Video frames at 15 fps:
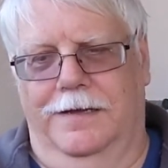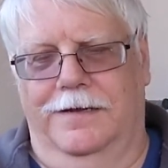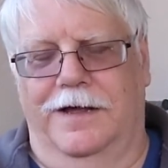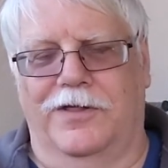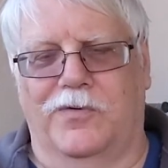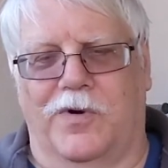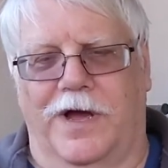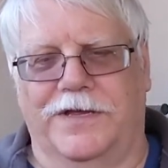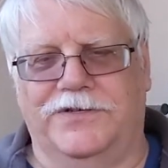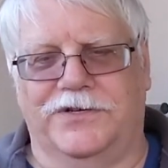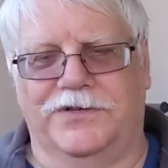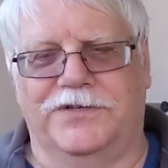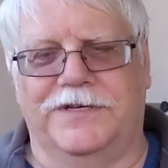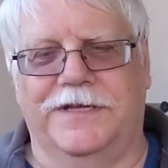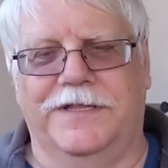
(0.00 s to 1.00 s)
Otherwise,
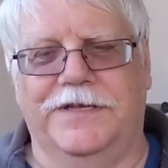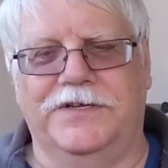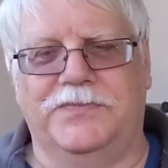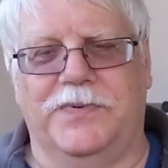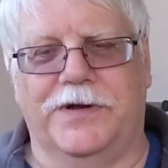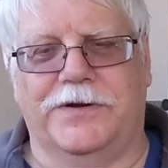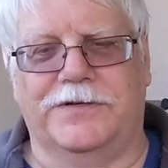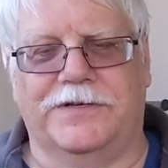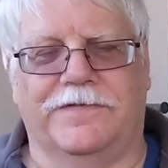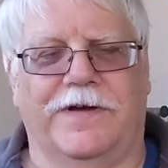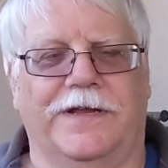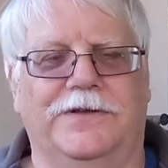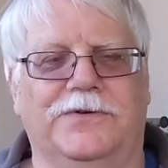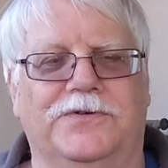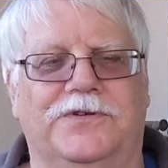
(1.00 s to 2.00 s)
you'll see these beers if
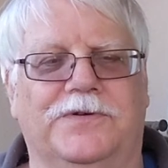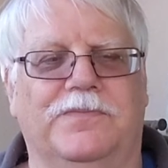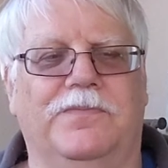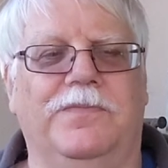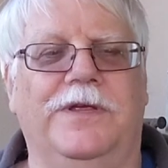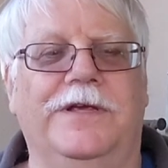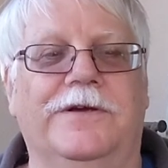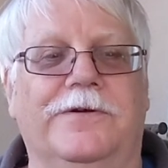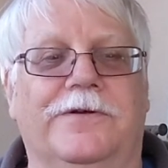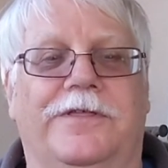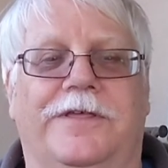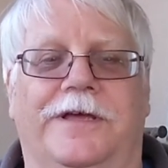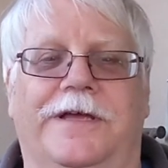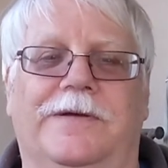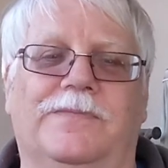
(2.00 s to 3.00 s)
I do some year
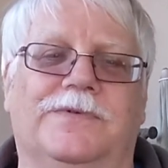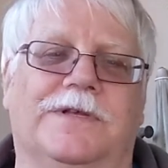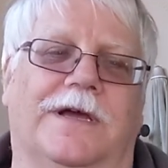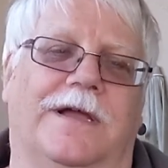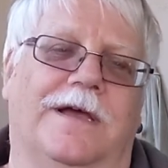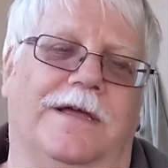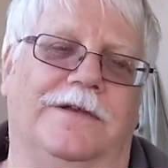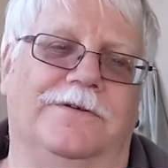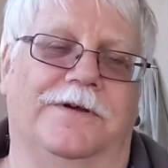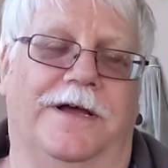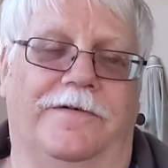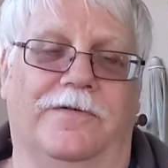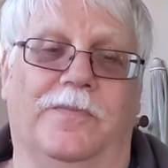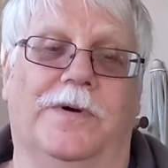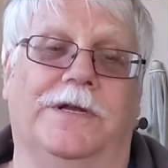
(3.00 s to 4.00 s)
themes, like I do
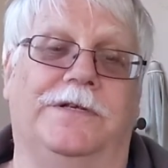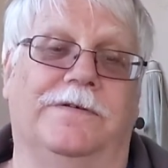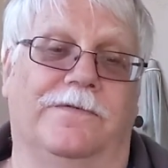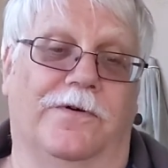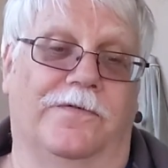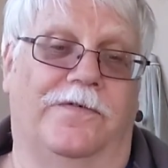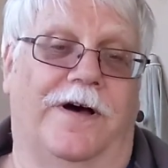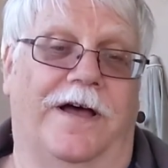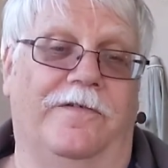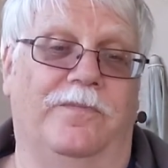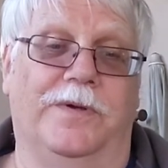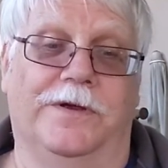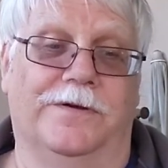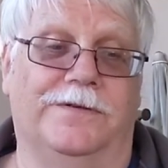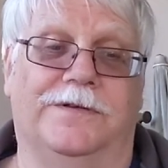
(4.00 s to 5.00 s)
have a bunch of 05
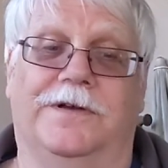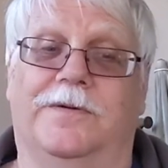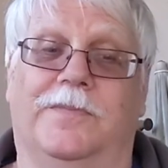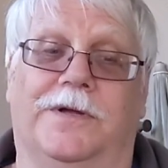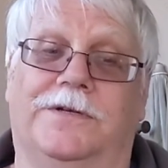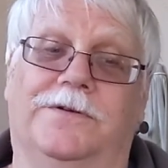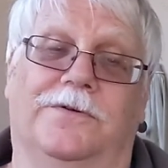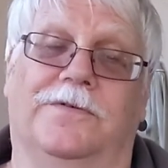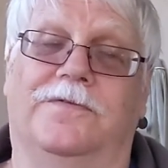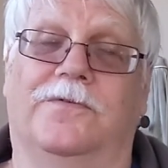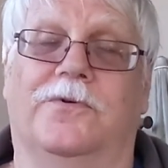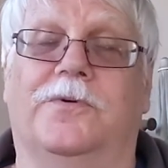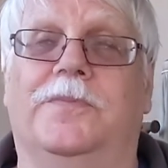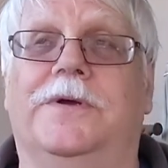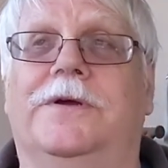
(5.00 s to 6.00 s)
beers and a bunch of
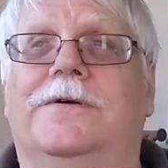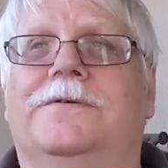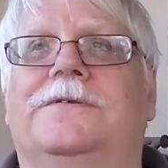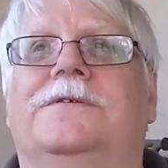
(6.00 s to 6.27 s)
04 beers.